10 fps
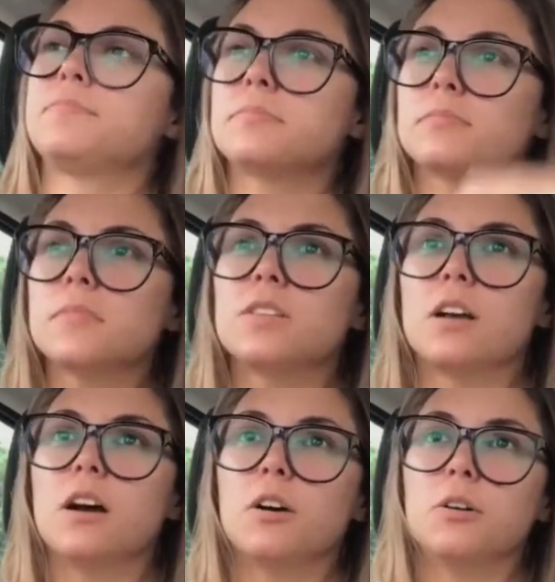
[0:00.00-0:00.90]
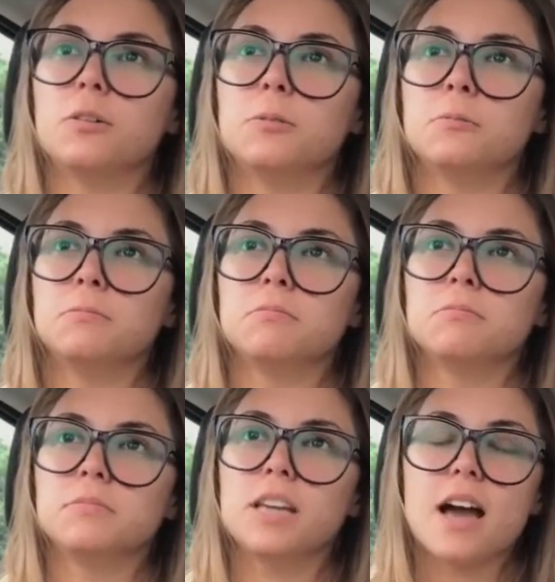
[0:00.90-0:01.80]
So
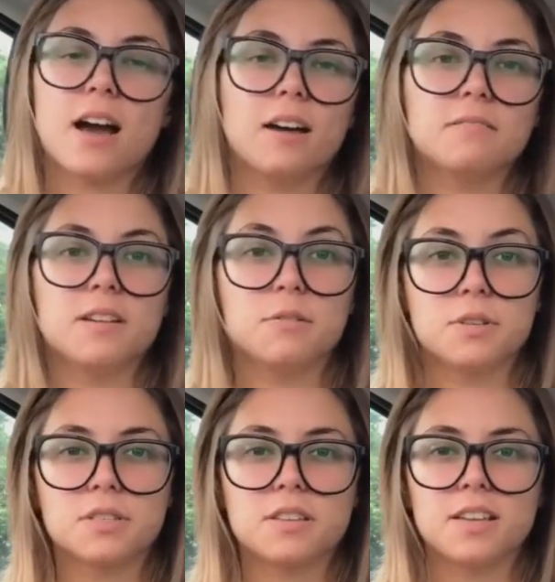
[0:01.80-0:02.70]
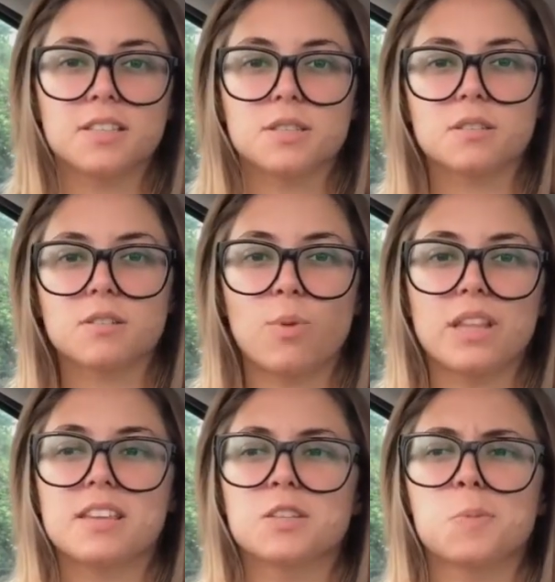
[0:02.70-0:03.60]
yeah, it's quite the
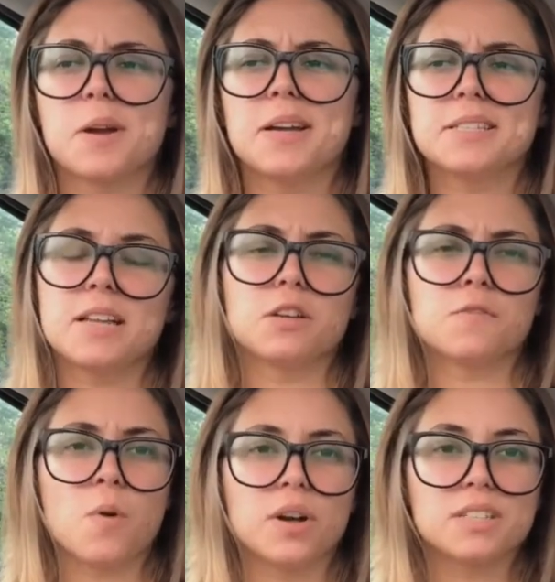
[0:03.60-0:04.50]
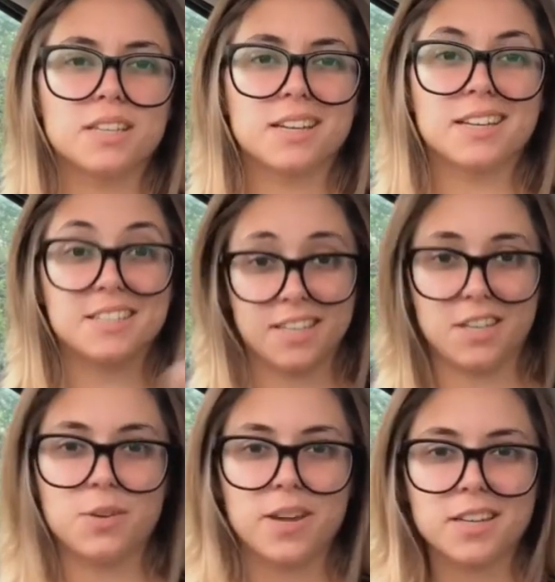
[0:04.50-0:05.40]
experience. I look forward to
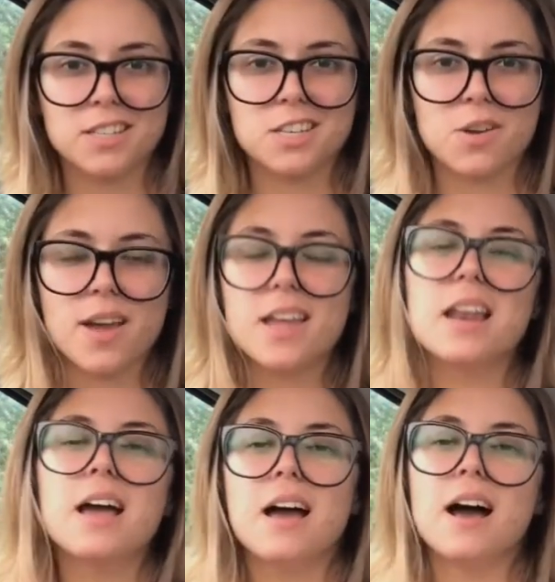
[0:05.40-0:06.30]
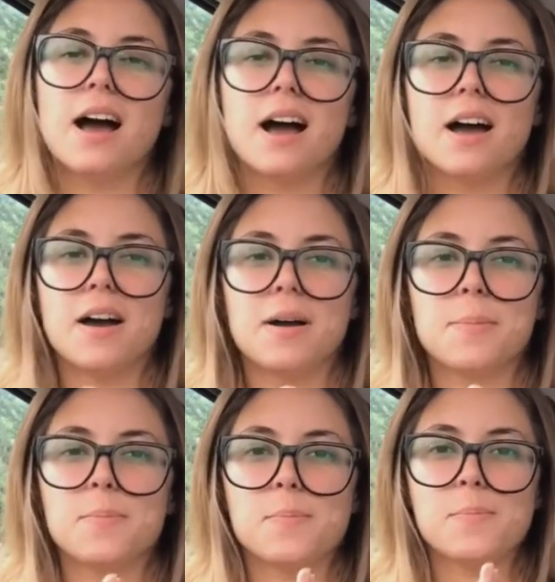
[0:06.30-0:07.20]
continuing to do it.
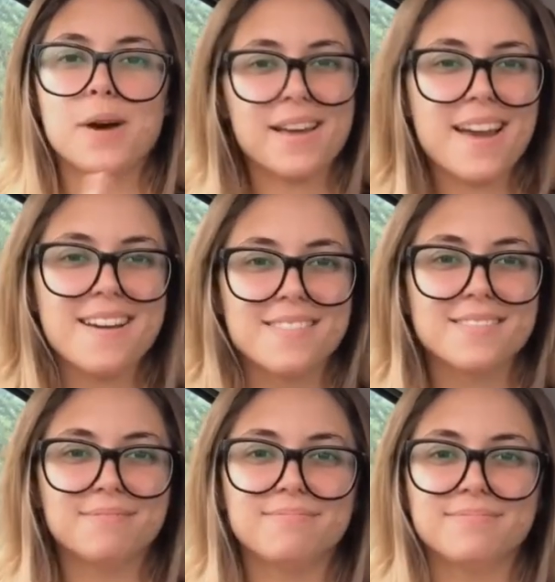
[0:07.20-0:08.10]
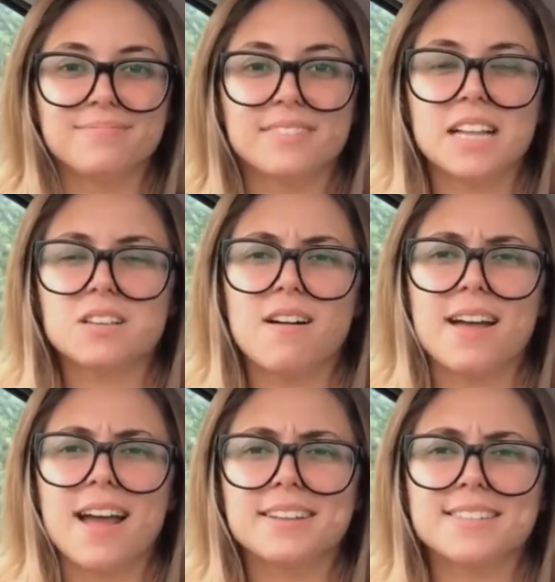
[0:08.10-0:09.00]
But yeah, that's all I
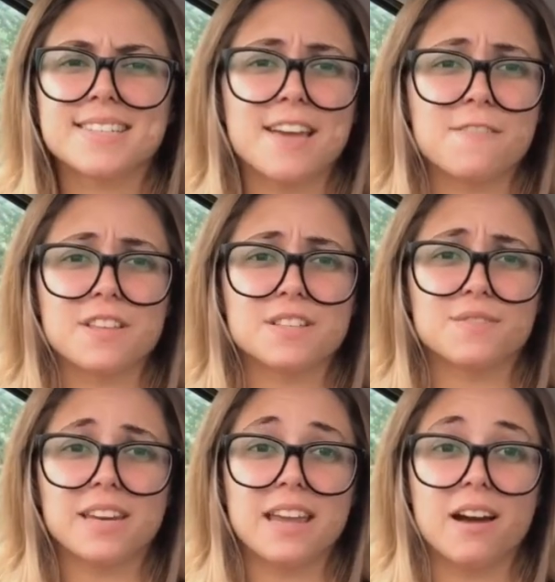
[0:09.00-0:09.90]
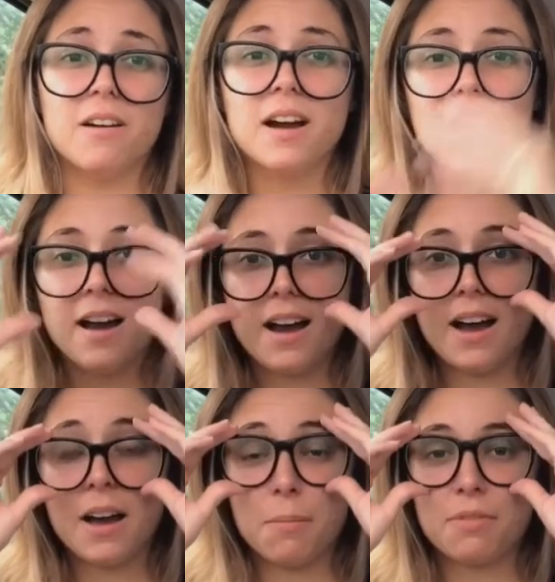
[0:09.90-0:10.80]
had to say for this video.
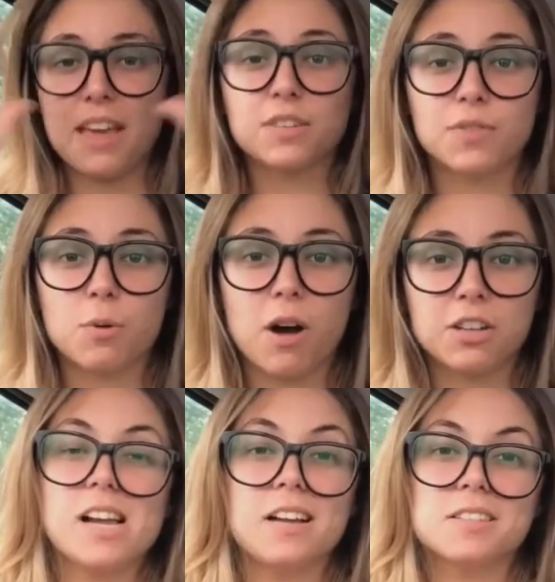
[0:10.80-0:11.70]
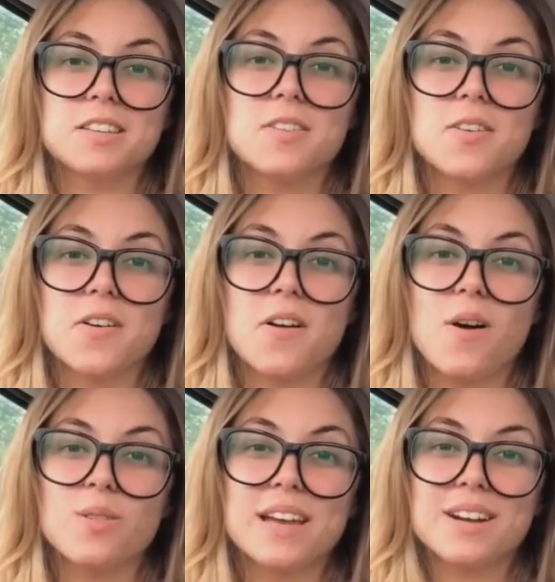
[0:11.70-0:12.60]
Thanks for watching. I'll see you all
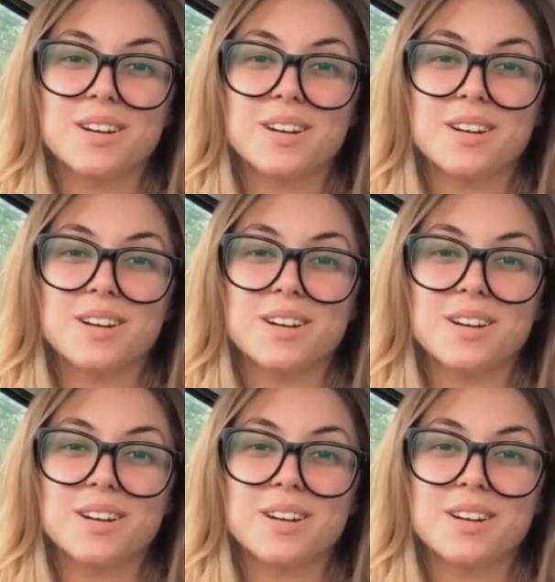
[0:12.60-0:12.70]
later.